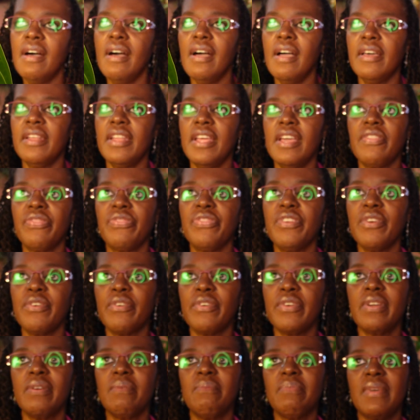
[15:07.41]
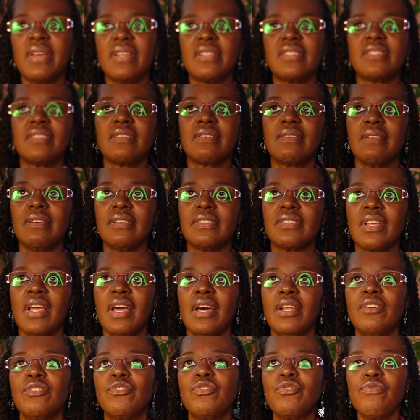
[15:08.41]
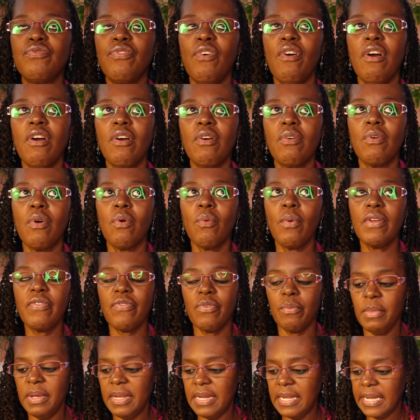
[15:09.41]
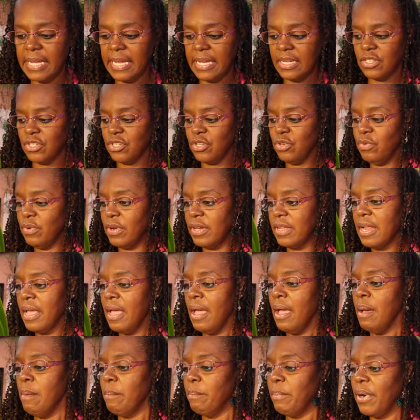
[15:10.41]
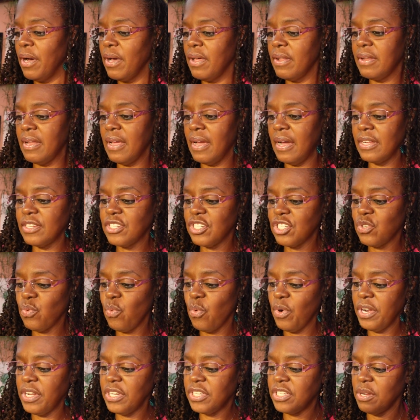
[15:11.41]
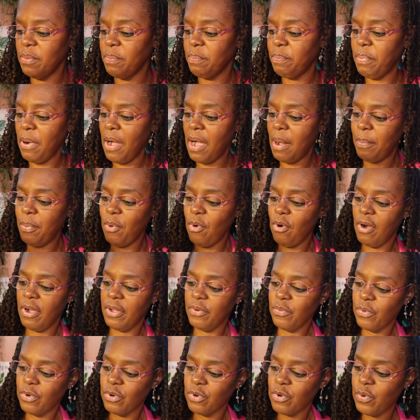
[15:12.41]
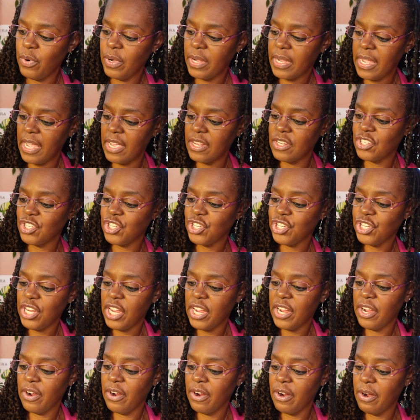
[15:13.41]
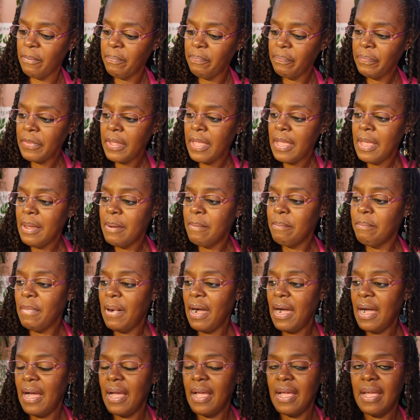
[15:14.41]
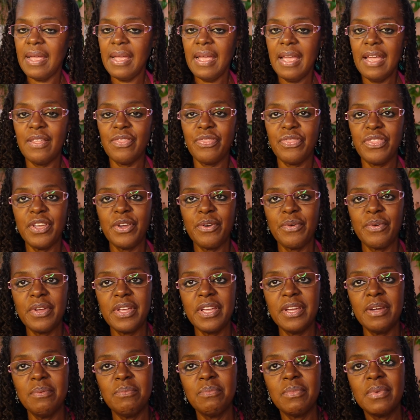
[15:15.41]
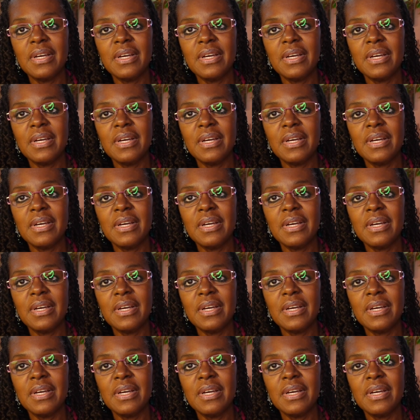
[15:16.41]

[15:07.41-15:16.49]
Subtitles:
an Anthurium it's kind of too far away for me to get to it, but I just wanted to pop on real quick and share my Anthurium